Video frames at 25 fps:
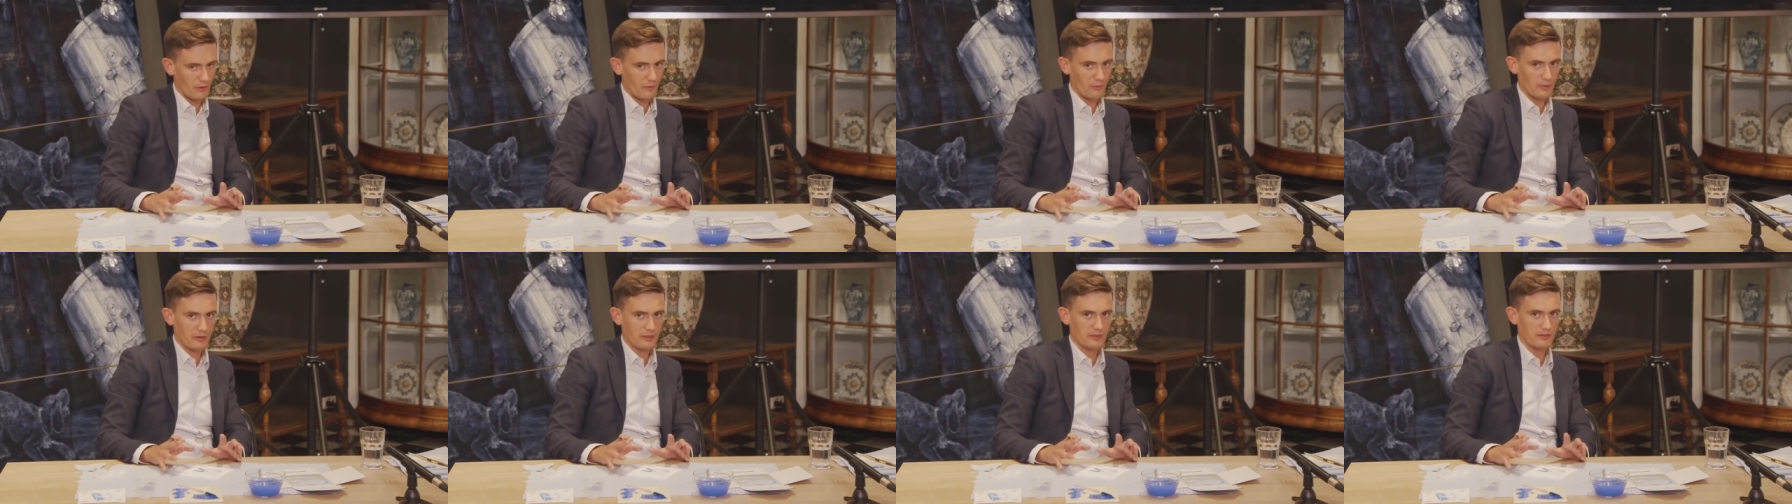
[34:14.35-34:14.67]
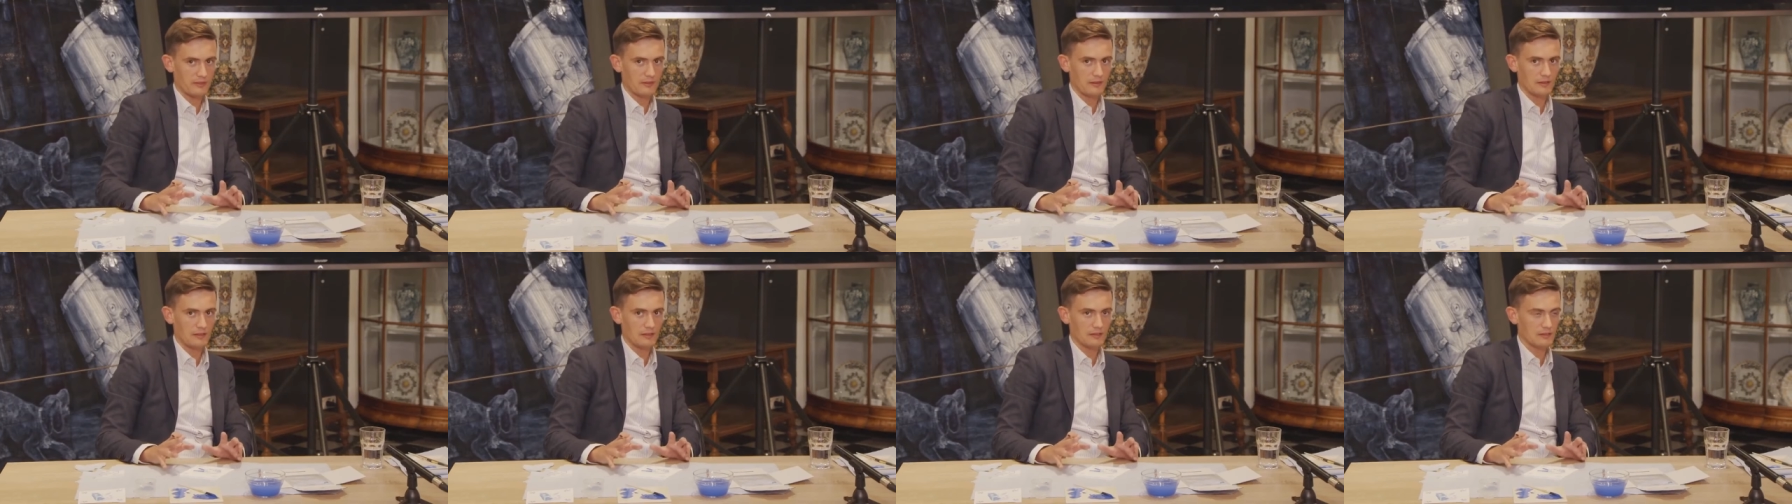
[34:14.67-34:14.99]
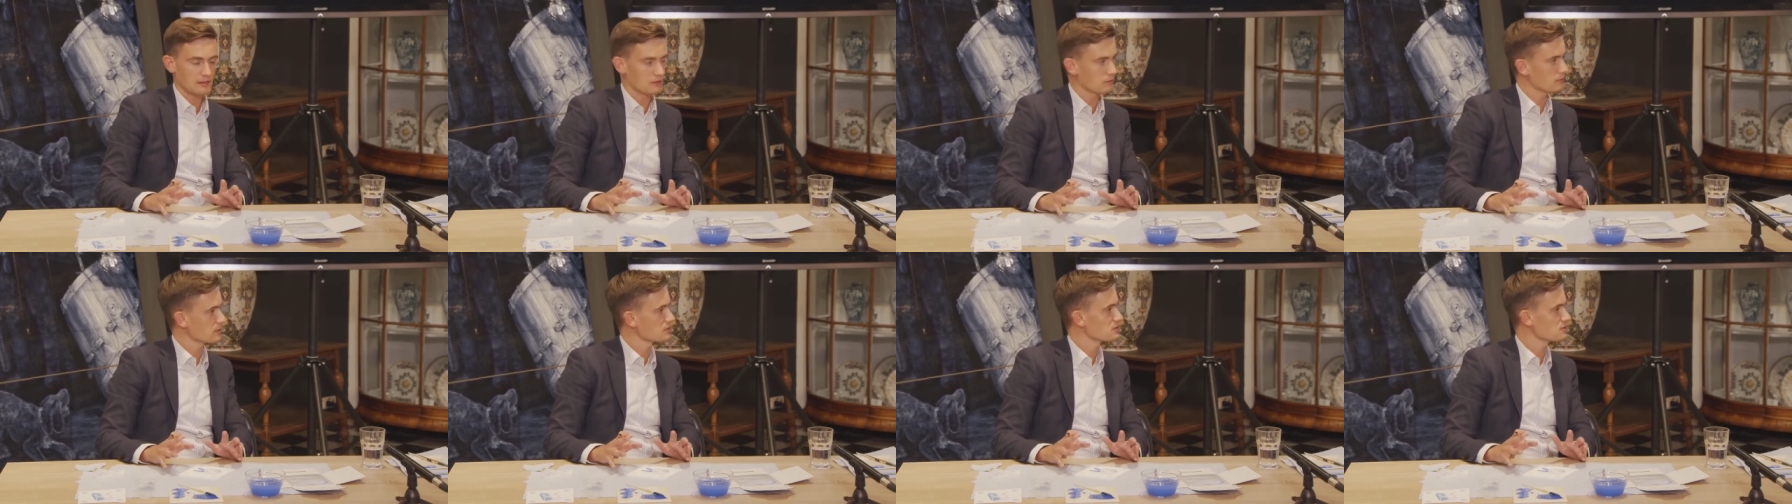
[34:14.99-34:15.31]
with uh,
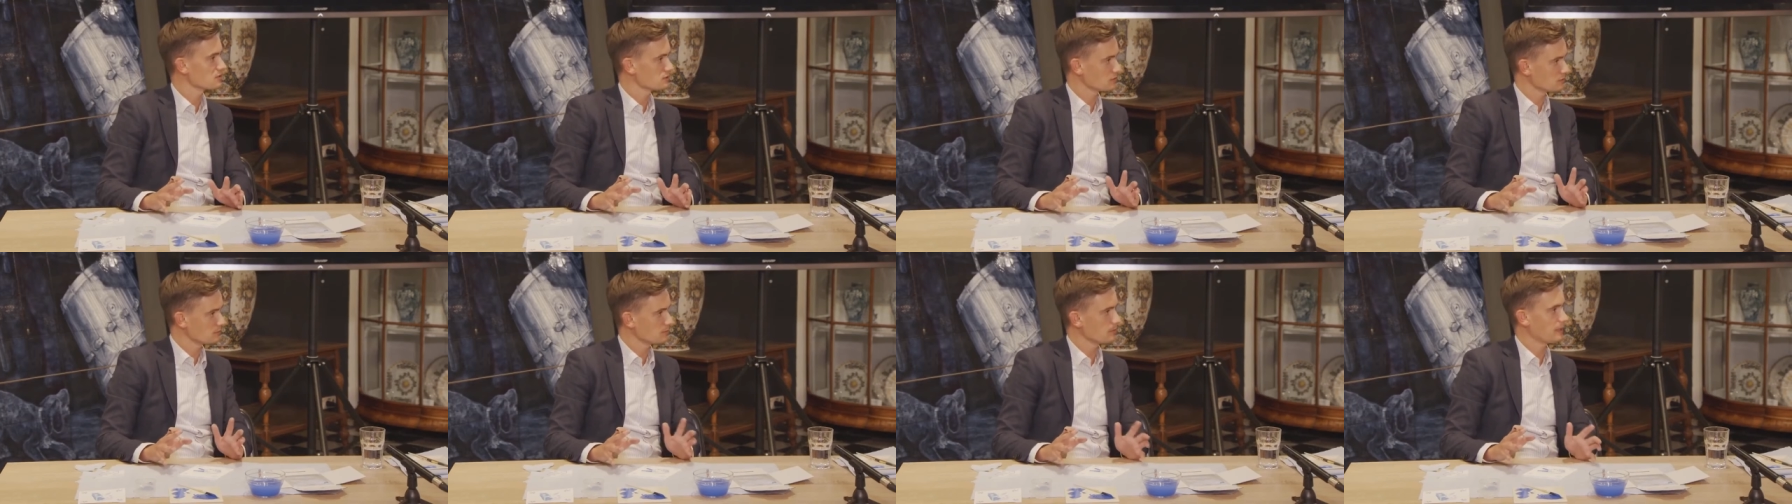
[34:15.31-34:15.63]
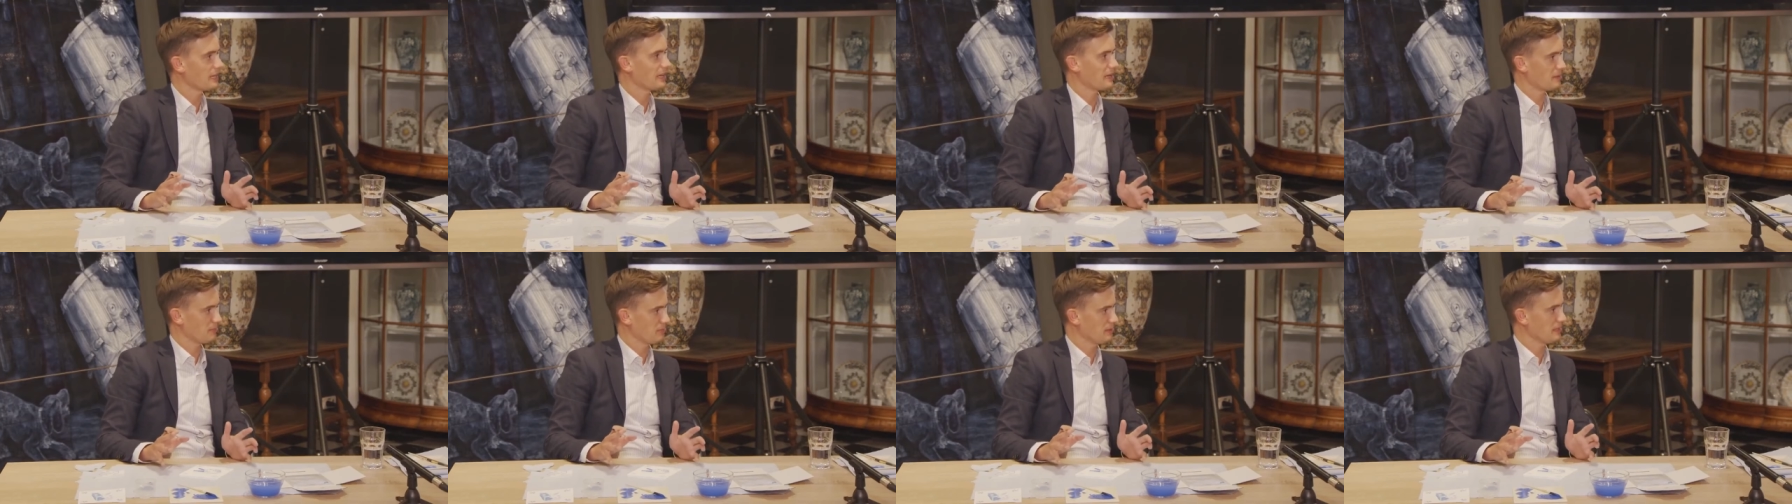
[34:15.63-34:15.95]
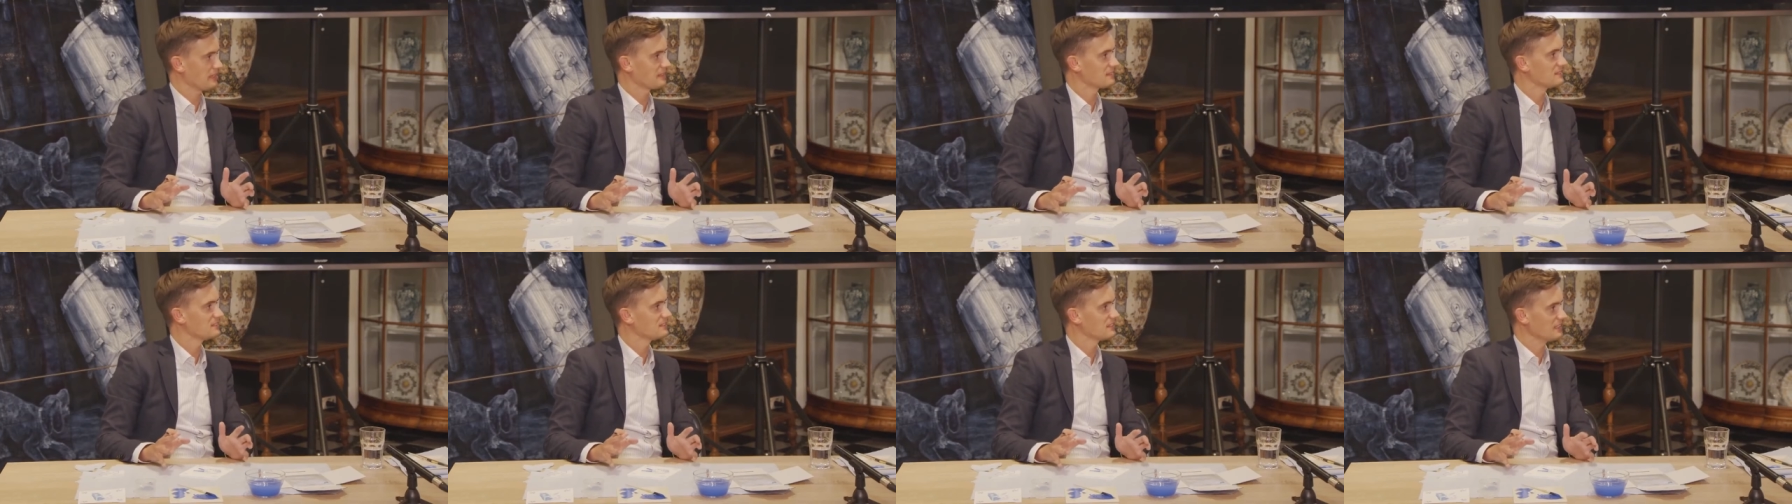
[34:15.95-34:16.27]
the original black
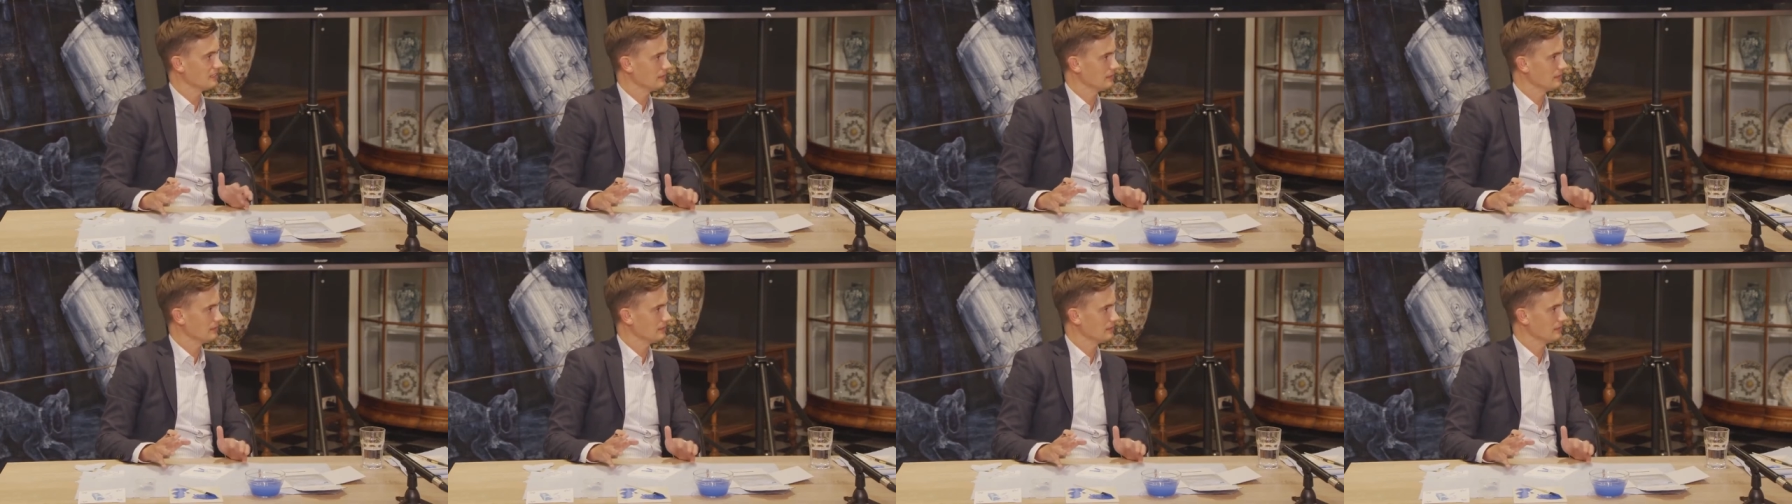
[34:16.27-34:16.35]
paint,